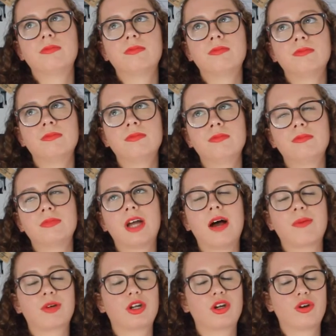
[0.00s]

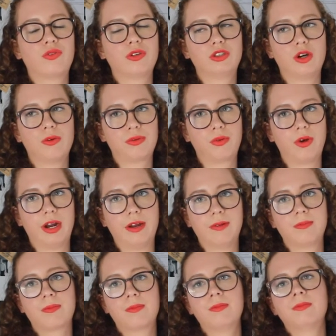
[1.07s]
I'm going to go for a top three.
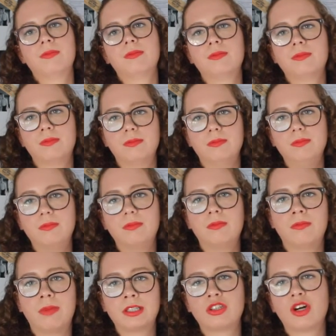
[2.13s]

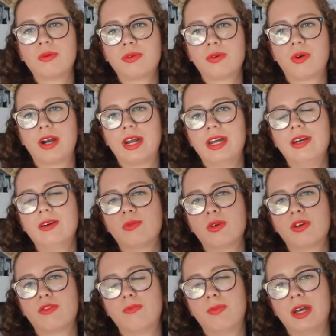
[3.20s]
My top three
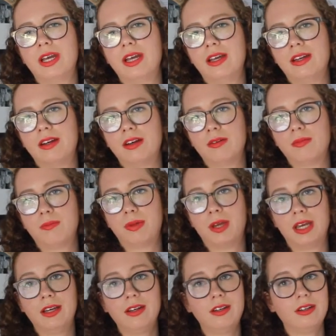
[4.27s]
would have been
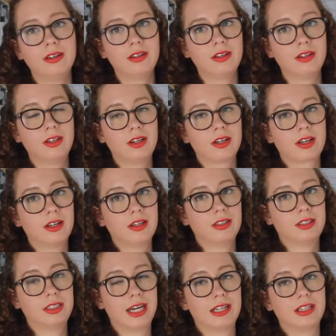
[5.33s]
Pink,
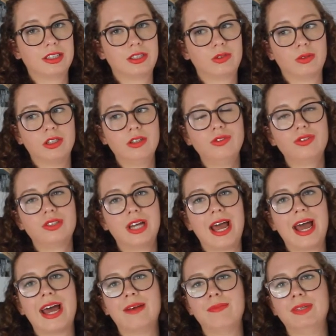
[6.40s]
Taylor Swift
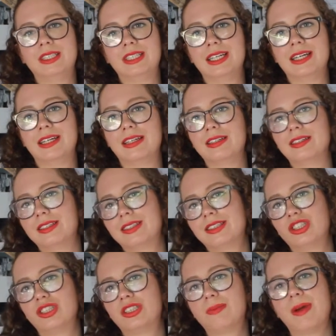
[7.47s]
and Missy Higgins,
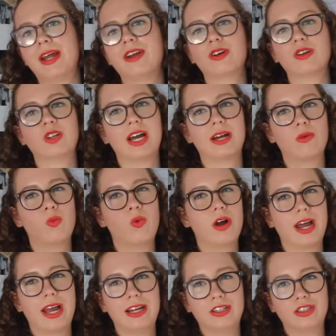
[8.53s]
just depending on
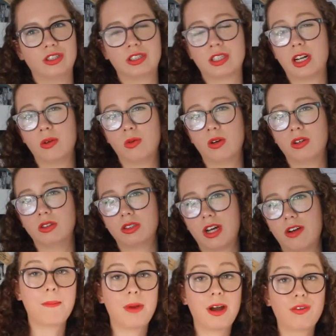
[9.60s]
what ages that I was.
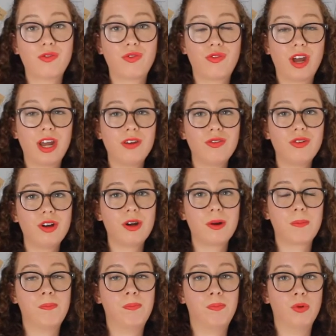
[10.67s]
My
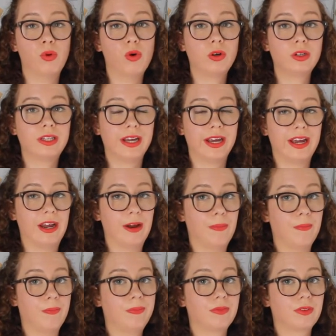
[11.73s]
favourite board
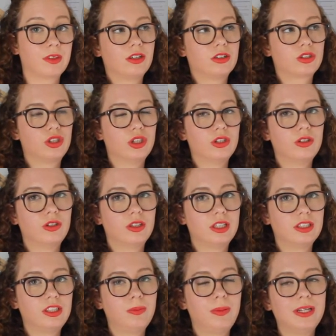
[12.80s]
game. So
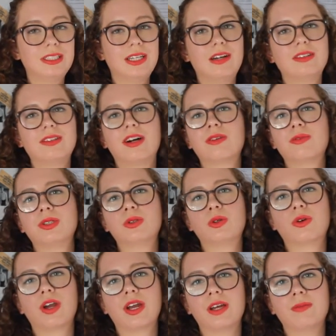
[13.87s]
this depends how young we're
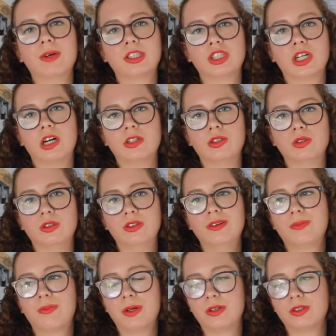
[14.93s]
talking in my childhood,
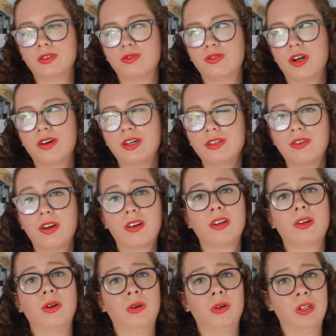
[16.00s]
because
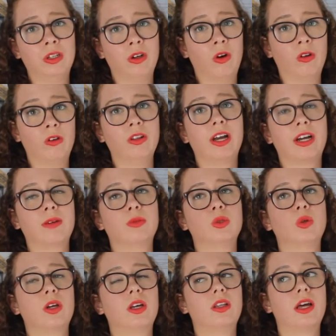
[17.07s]
very early on, I'm
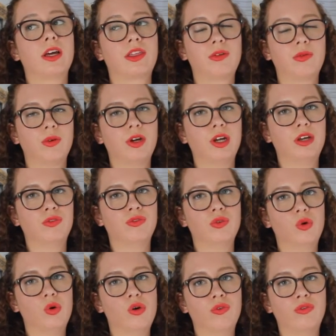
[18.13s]
talking 3,
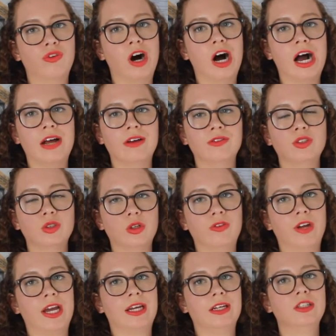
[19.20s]
4, 5 sort of
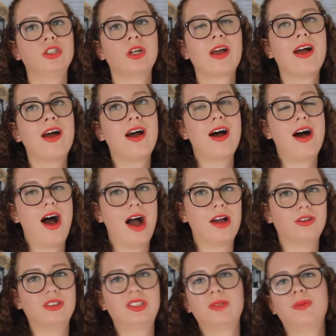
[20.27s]
age, I
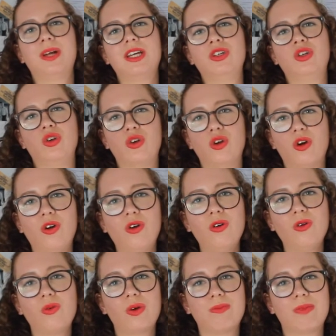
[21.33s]
used to play Uno
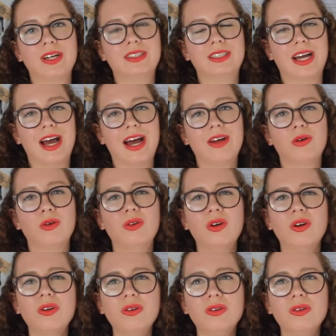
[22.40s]
with my dad. Uno?